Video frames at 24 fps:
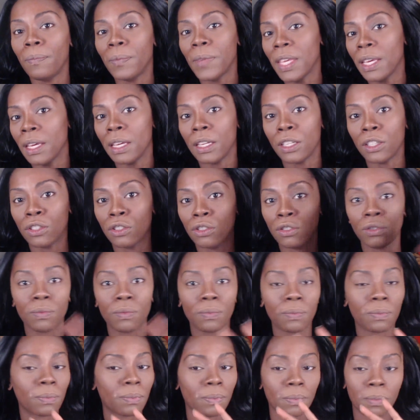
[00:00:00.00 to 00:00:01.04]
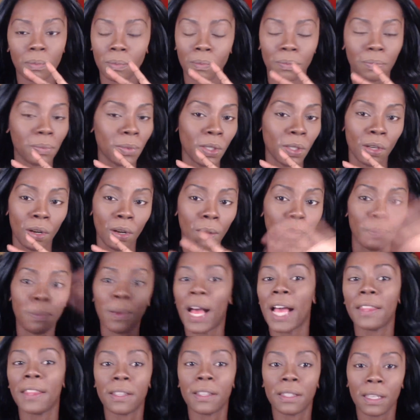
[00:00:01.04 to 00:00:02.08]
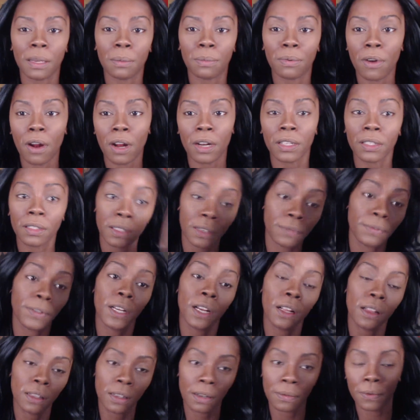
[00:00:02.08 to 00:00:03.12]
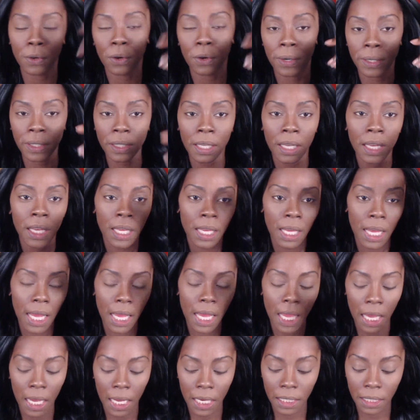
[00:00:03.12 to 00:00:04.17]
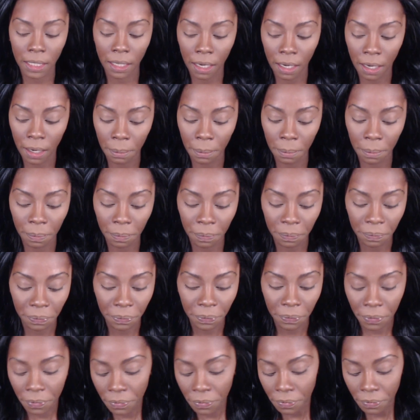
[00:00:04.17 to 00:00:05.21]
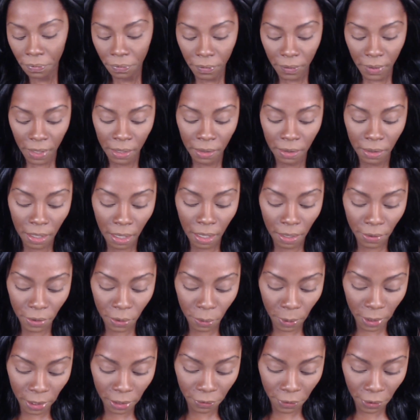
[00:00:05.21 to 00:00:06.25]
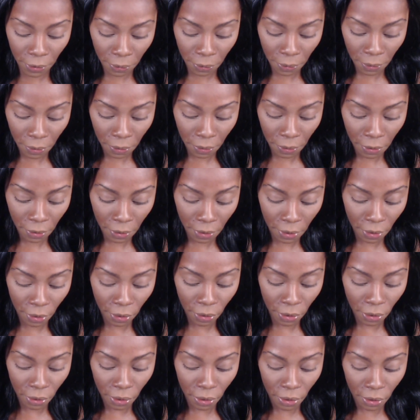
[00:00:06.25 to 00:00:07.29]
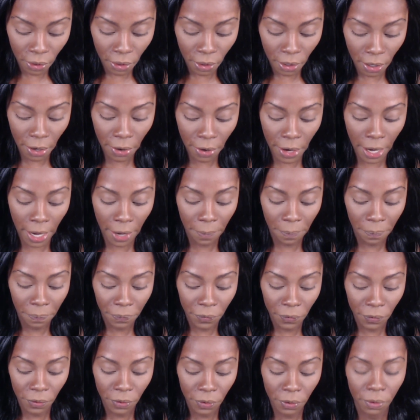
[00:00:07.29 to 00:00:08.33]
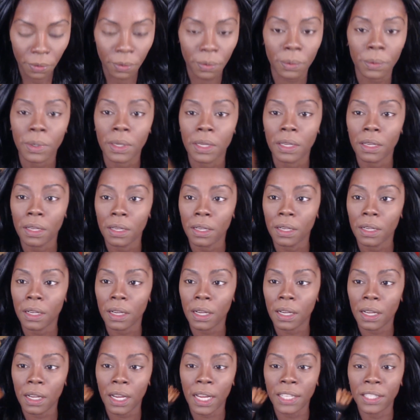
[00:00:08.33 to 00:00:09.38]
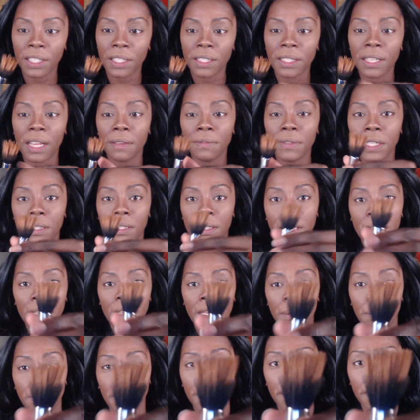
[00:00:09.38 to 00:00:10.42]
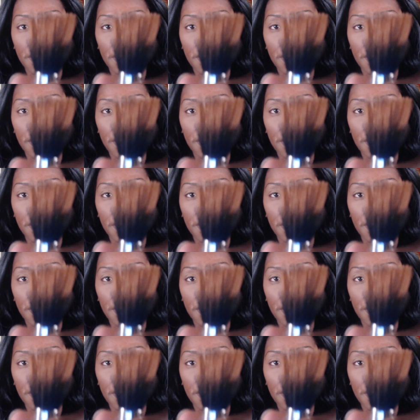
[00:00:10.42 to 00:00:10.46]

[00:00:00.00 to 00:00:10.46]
and, you know, buy the same products, different color of course, and see how this works for you. All right, so I just have the tip